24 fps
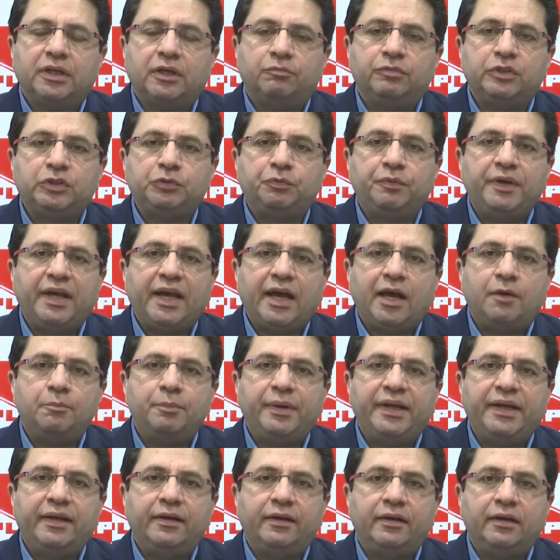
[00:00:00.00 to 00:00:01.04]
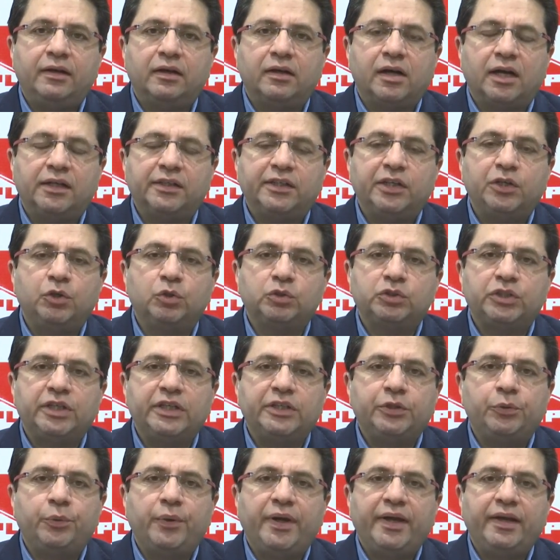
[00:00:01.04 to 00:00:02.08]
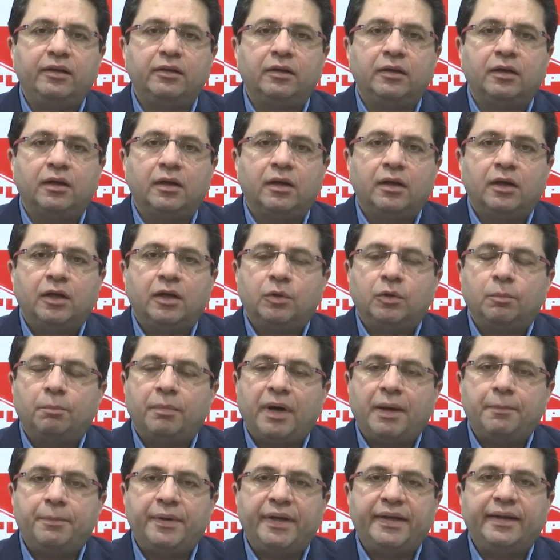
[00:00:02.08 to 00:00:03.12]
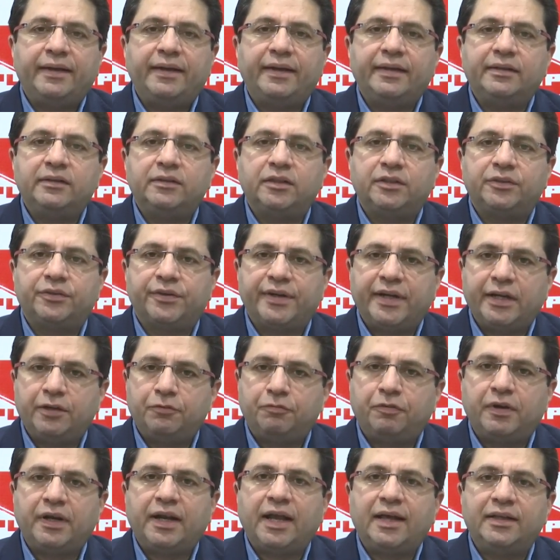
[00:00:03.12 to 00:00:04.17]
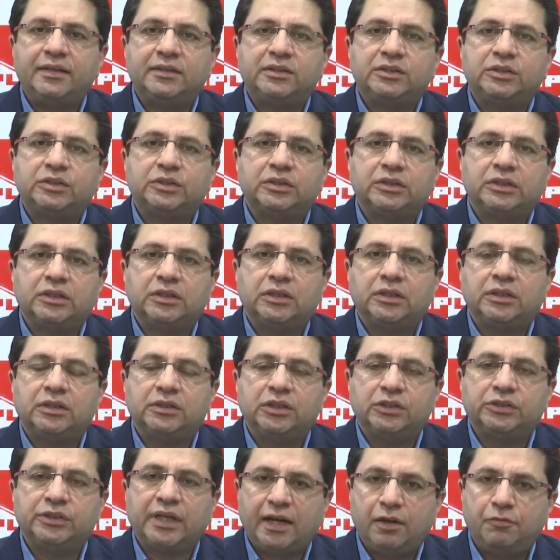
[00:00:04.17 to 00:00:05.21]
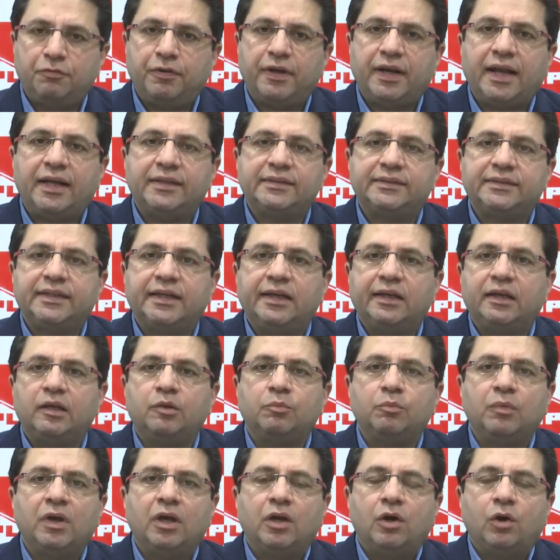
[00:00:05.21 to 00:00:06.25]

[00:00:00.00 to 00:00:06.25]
which we have been continuously doing by bringing in the trade finance, the channel financing,